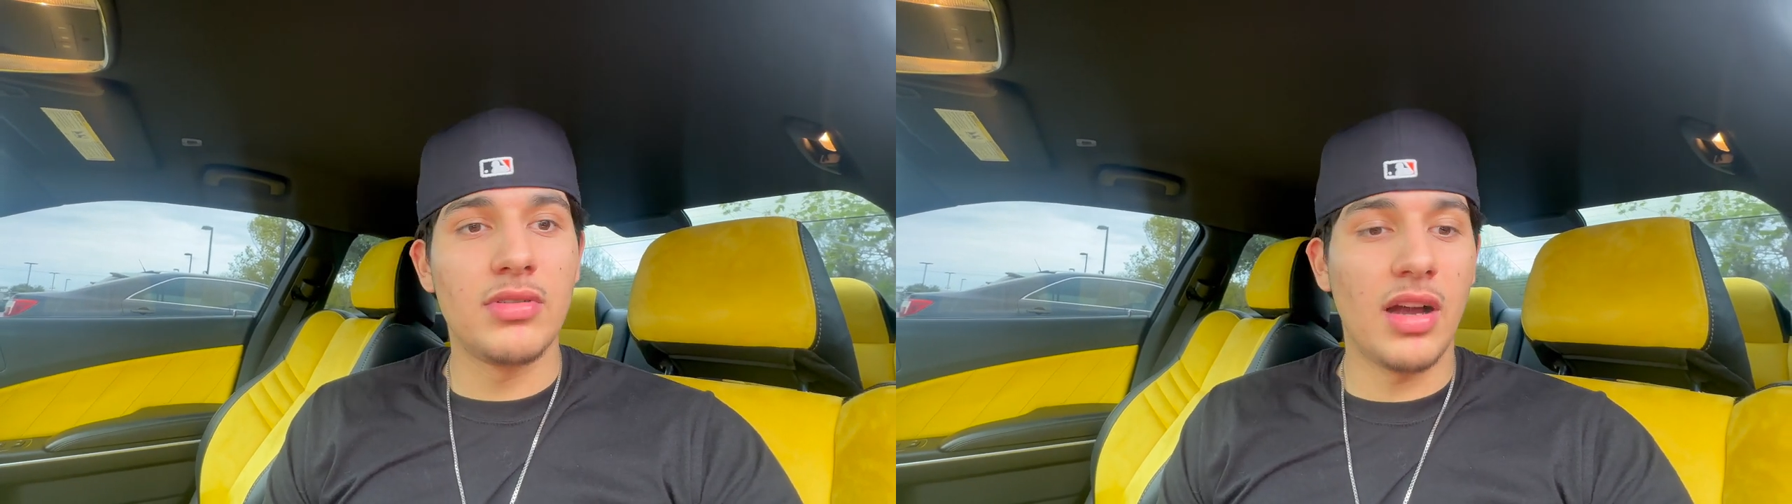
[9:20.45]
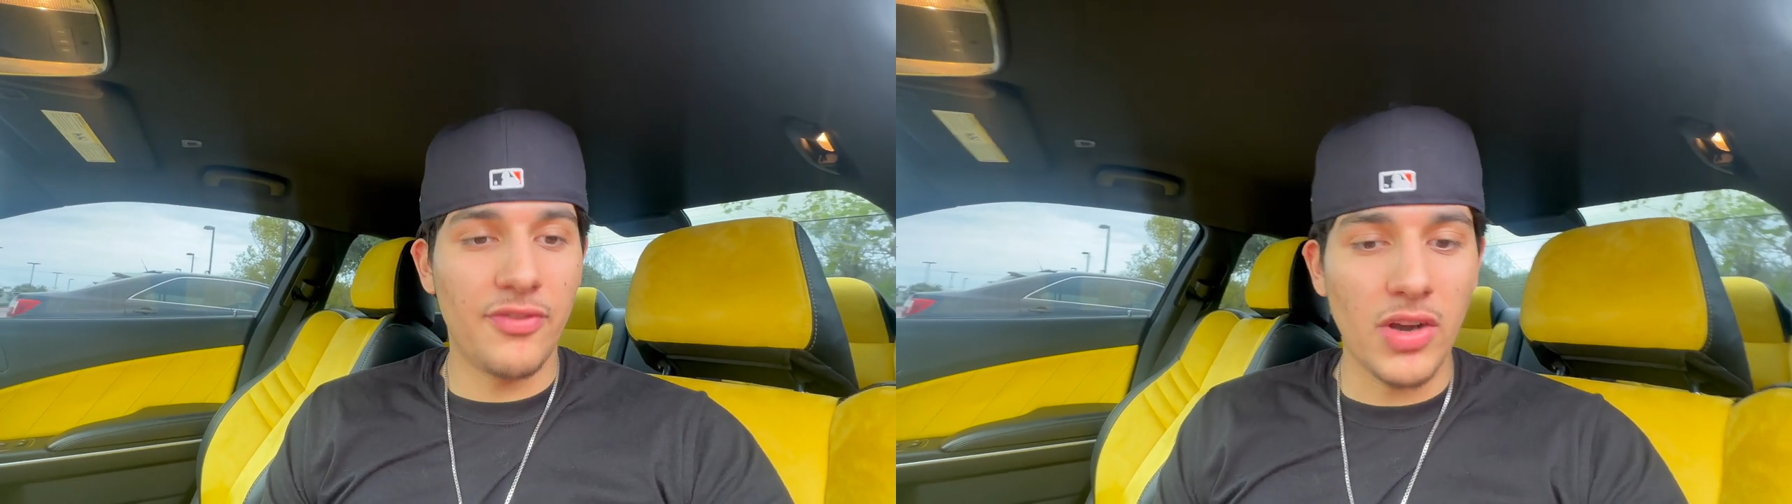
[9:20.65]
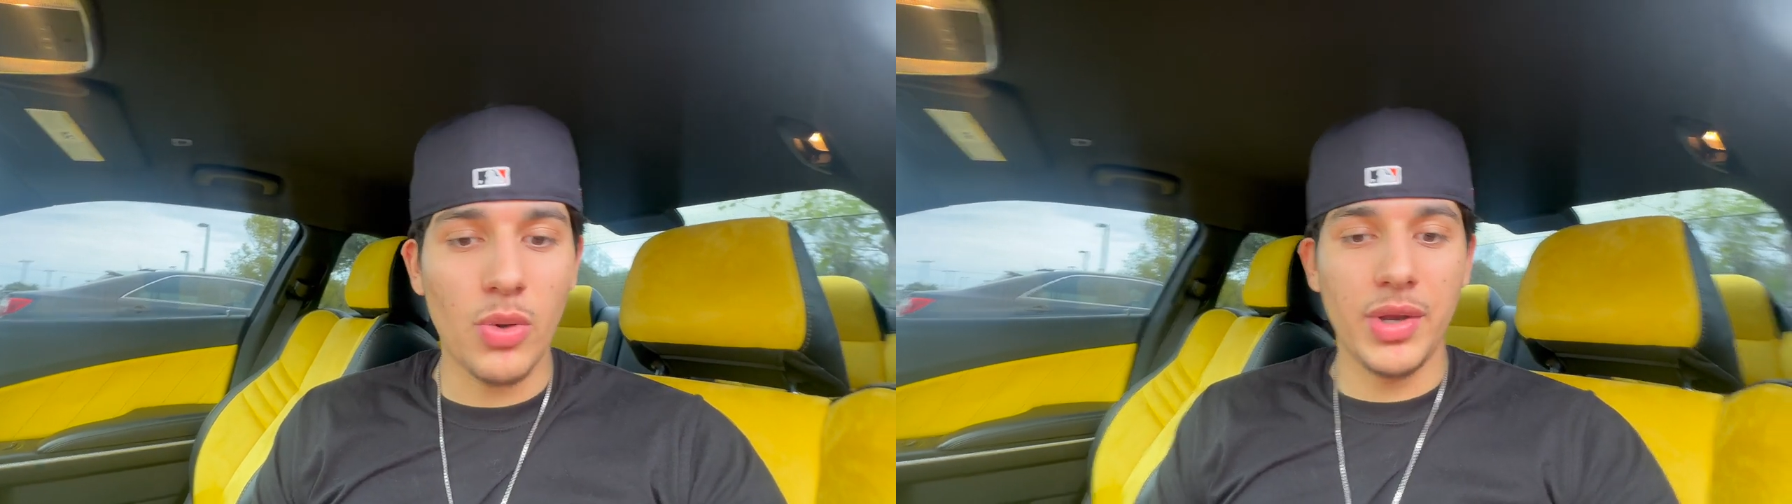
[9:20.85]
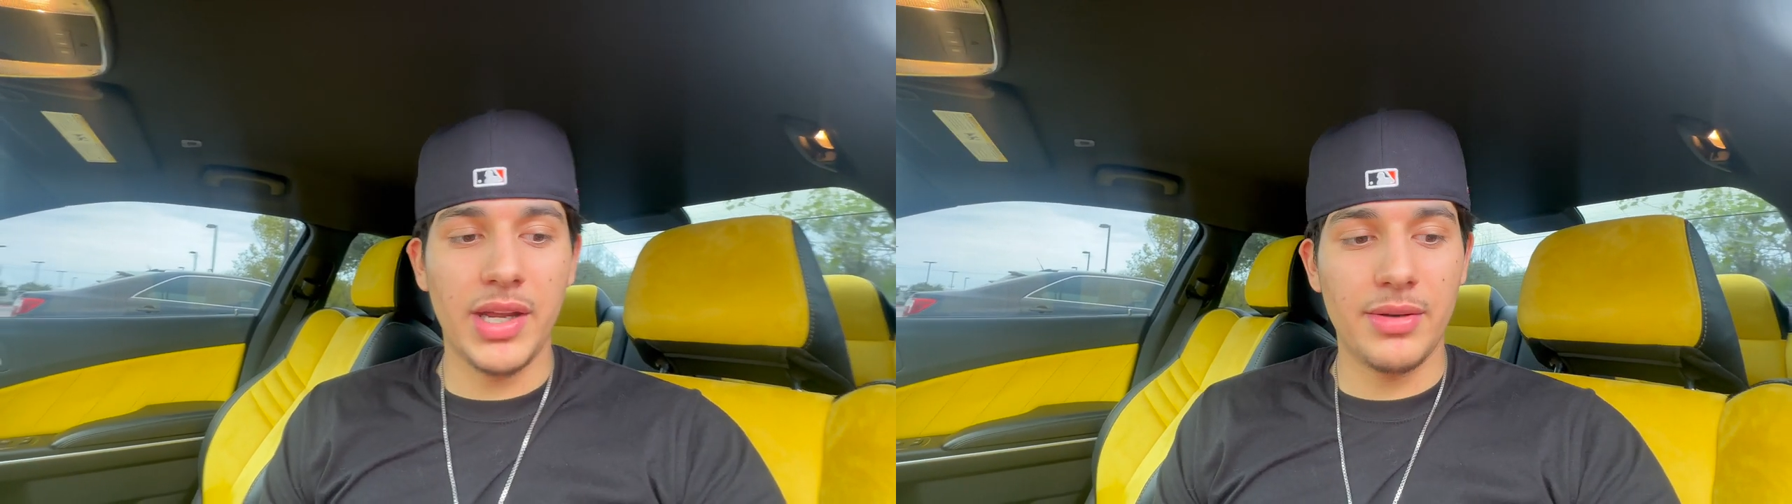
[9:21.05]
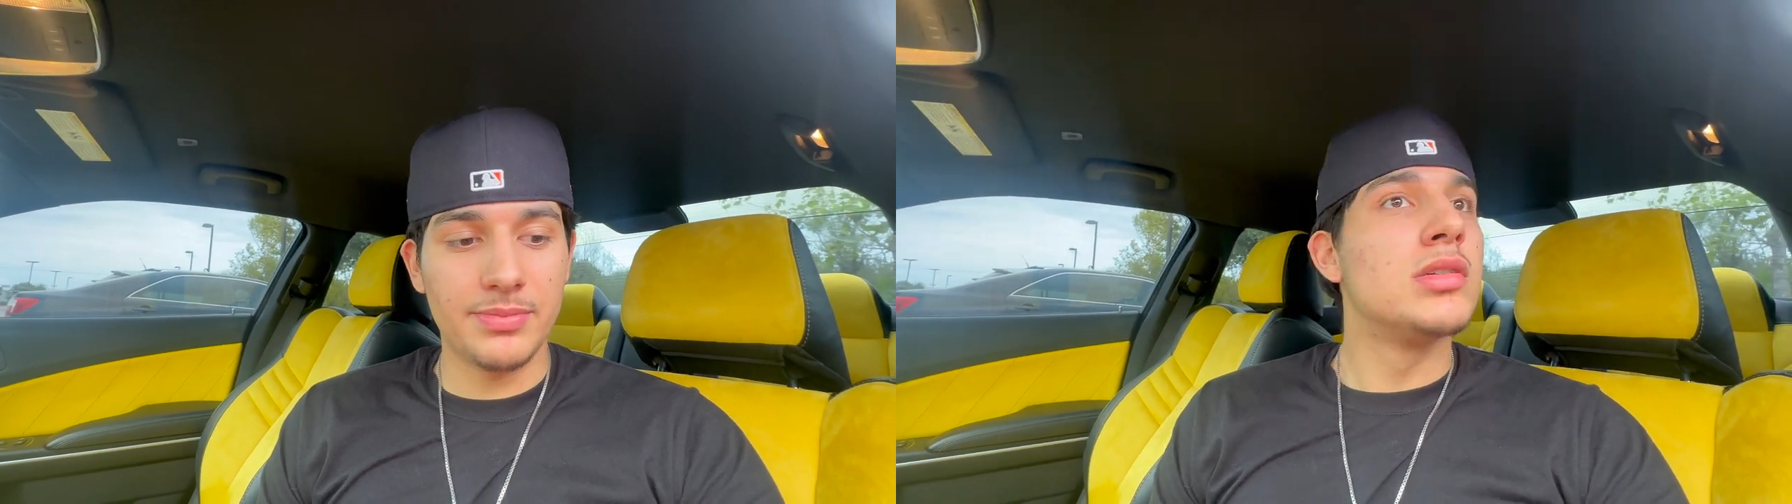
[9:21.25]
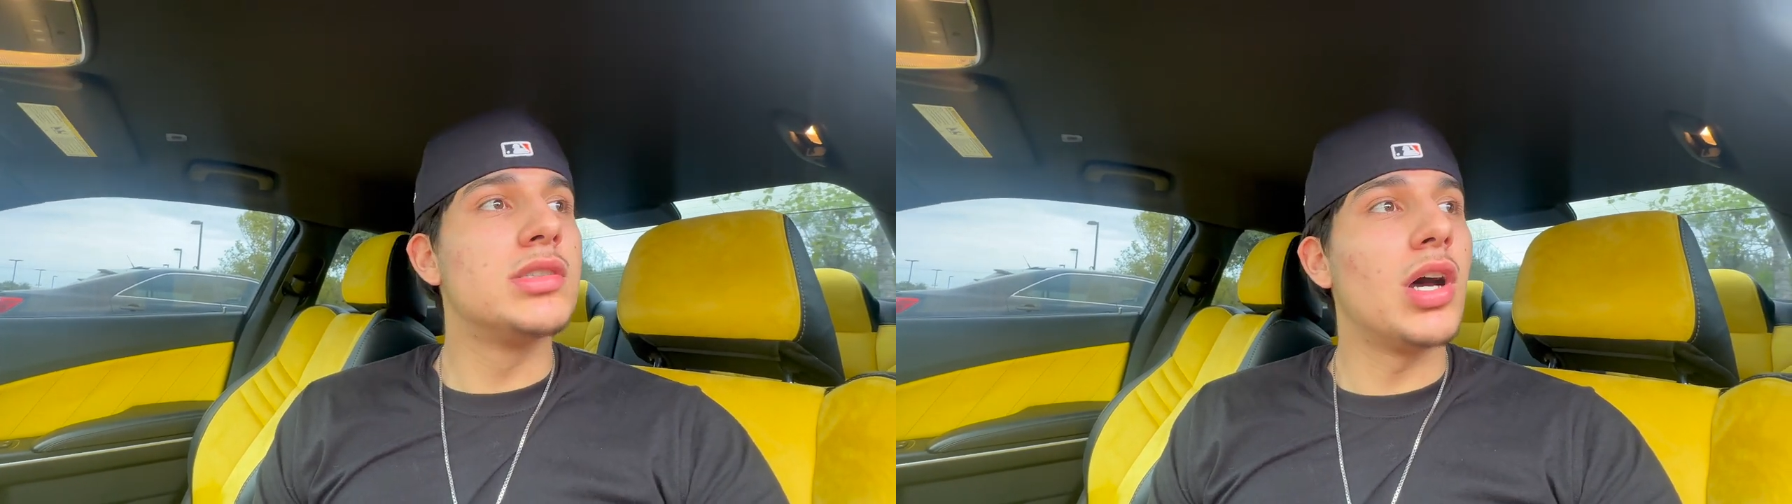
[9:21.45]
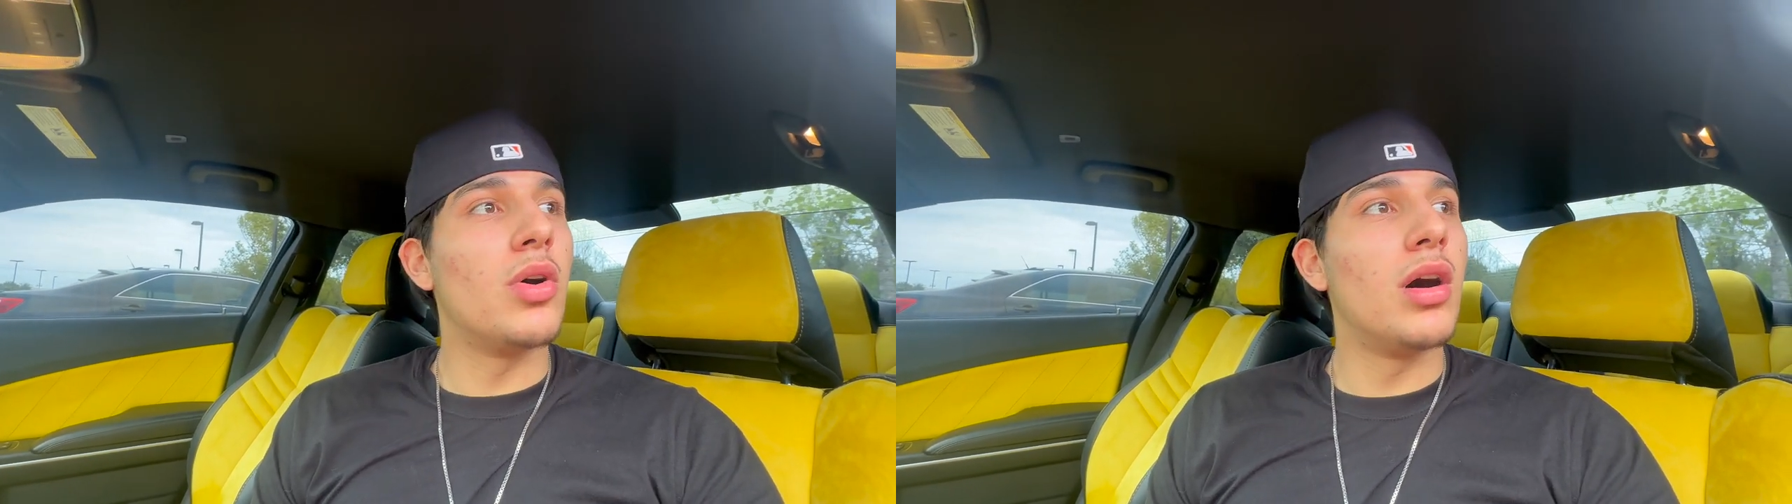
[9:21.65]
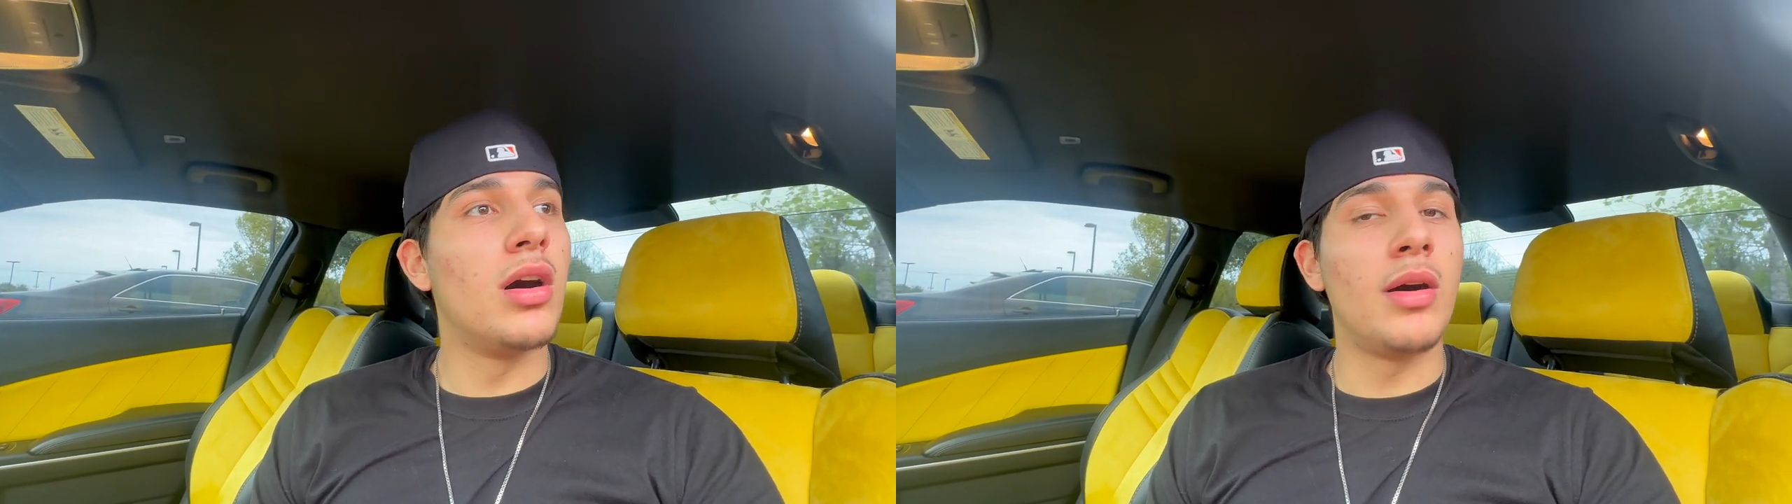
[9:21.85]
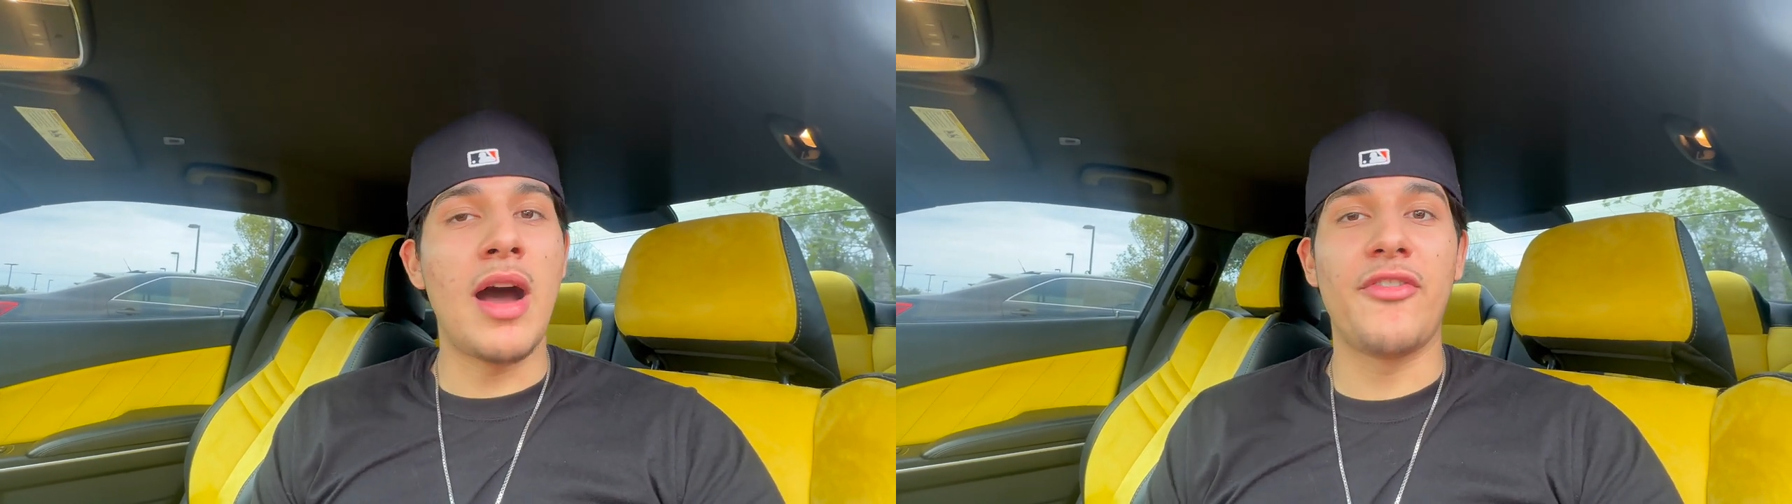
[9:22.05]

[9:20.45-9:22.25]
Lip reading: I fuck with it. So I'm